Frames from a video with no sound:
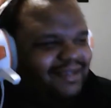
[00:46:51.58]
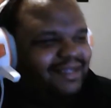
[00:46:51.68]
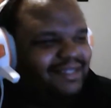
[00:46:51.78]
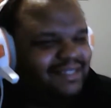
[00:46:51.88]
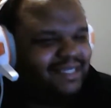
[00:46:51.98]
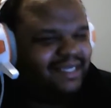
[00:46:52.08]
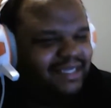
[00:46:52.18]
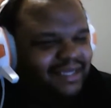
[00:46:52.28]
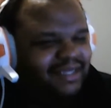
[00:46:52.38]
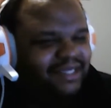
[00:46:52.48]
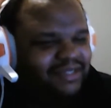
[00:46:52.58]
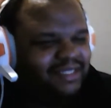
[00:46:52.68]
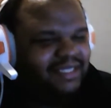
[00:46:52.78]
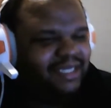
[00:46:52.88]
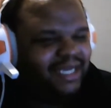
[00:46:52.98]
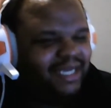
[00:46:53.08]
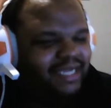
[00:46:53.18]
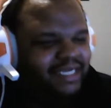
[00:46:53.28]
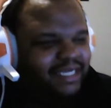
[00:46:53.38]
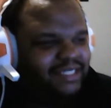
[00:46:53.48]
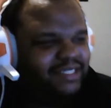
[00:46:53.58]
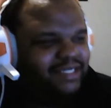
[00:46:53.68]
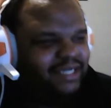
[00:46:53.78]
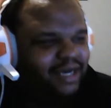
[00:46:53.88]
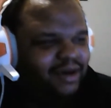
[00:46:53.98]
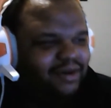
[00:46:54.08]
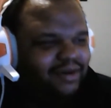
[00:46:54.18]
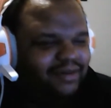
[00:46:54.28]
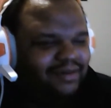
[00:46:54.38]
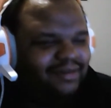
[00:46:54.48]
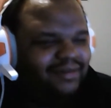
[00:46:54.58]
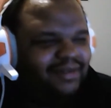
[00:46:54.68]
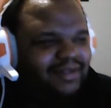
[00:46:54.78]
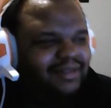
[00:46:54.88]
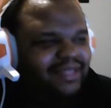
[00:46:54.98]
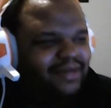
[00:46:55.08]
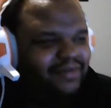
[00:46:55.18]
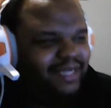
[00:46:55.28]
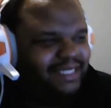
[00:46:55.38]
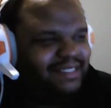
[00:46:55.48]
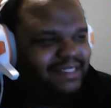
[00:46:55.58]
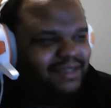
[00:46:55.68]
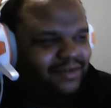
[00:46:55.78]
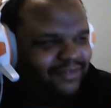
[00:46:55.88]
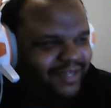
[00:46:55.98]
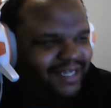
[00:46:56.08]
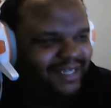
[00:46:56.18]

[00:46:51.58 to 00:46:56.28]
It's like you're just like, I need to know that when is over.